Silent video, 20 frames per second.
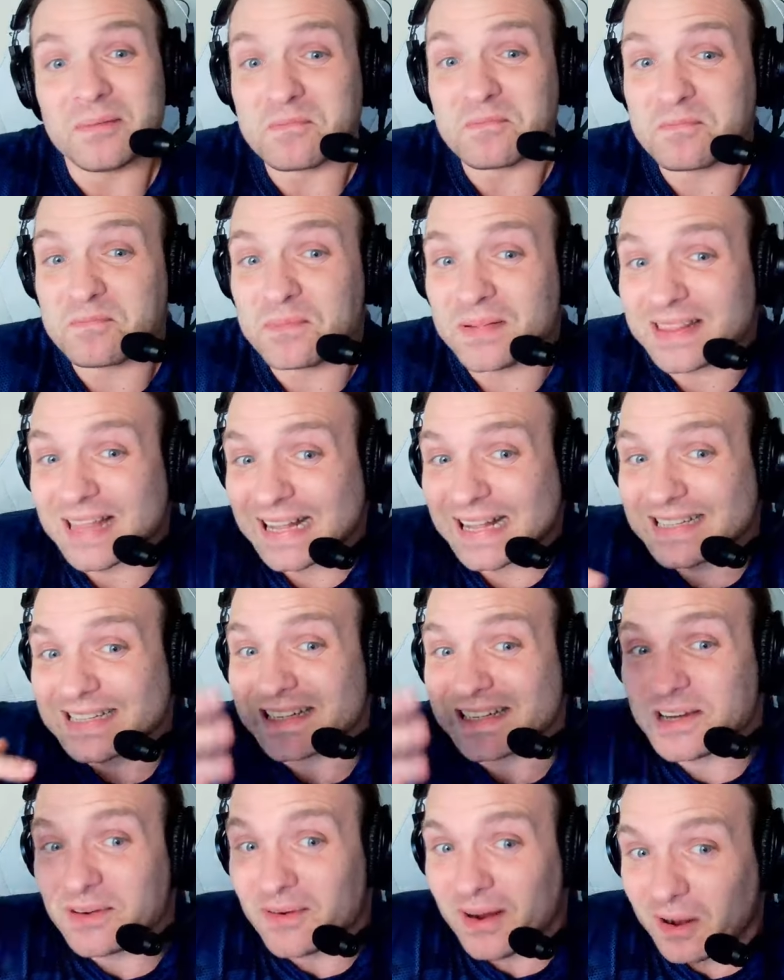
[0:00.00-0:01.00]
But that's
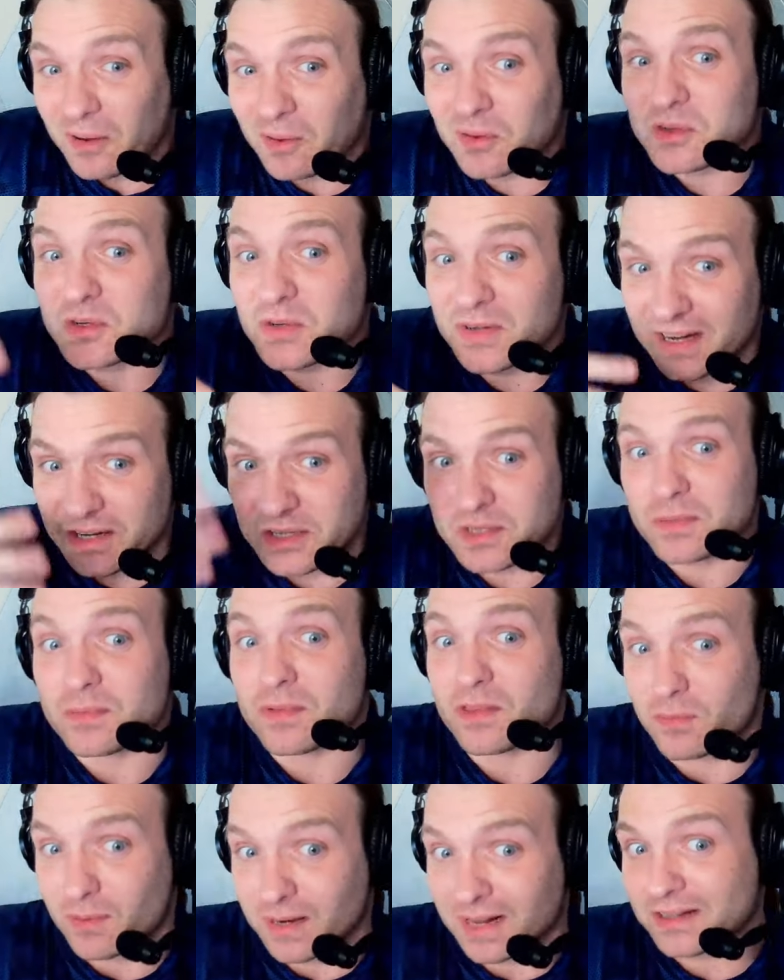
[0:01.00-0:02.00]
a direct contradiction
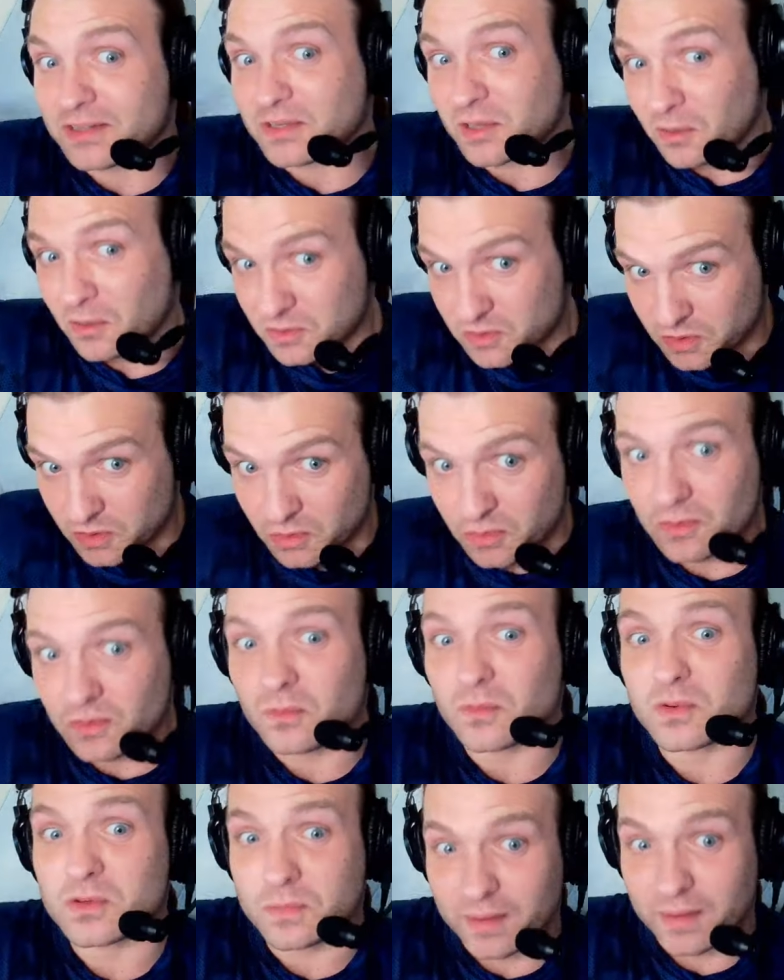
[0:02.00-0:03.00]
with what I told you
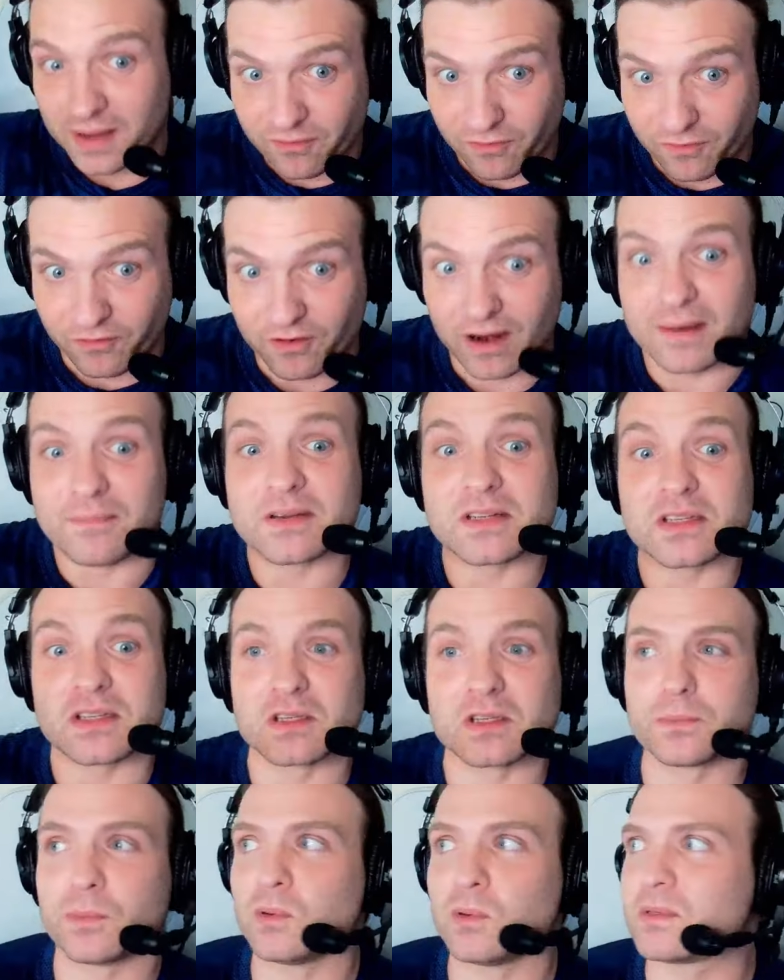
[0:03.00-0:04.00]
was being framed as the
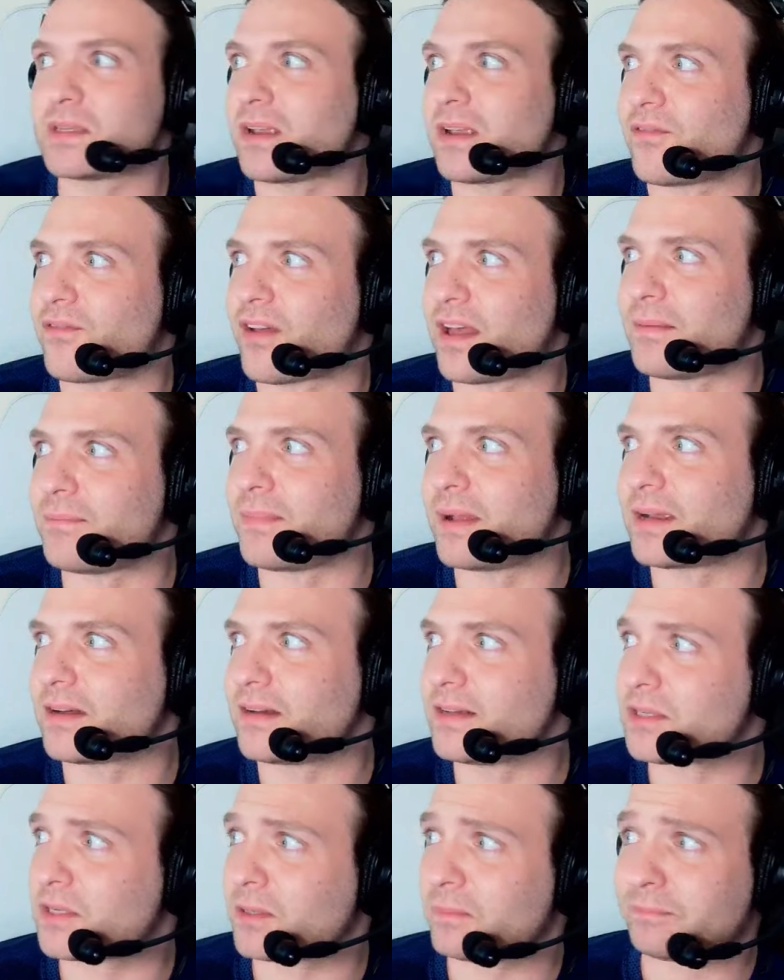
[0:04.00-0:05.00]
sporting event,
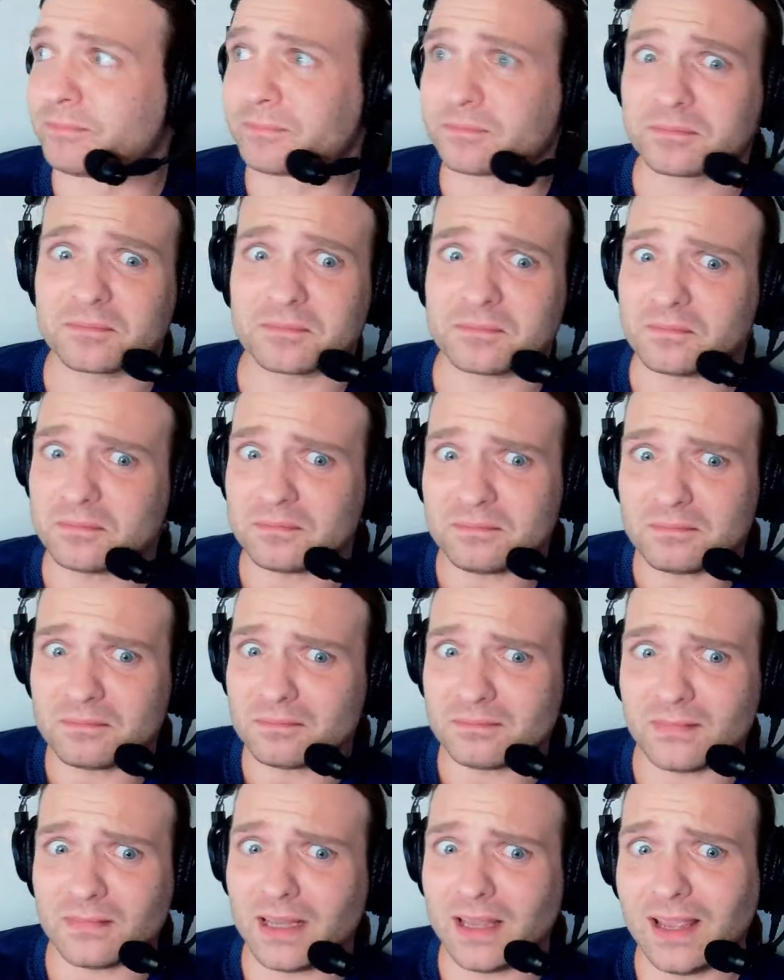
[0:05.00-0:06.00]
because
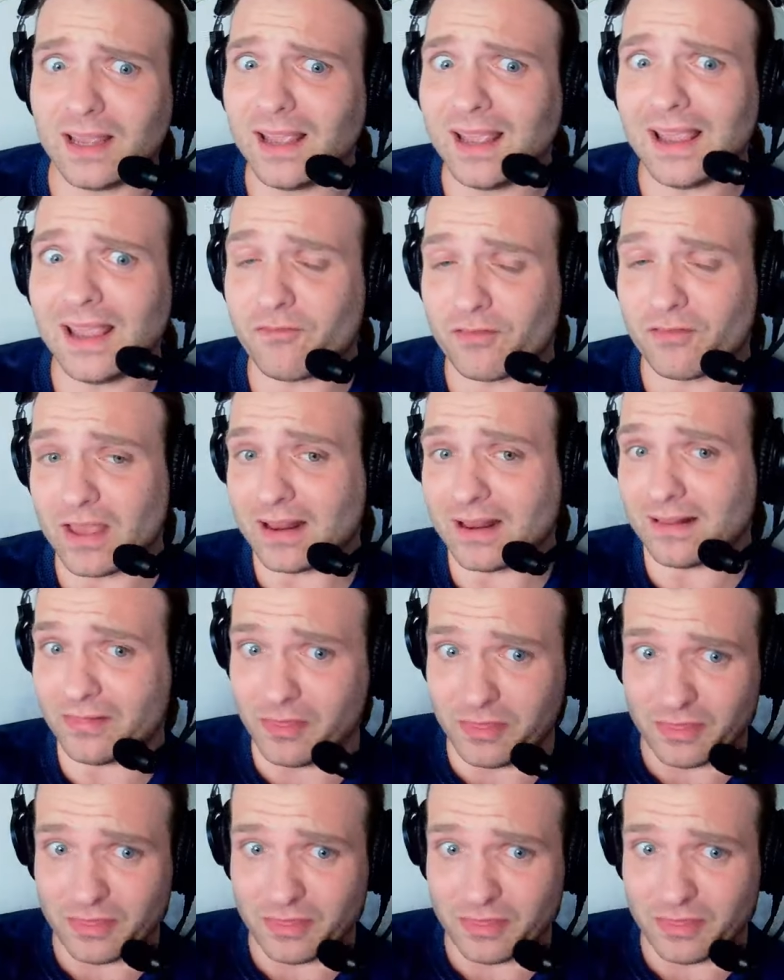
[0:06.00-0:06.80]
if they're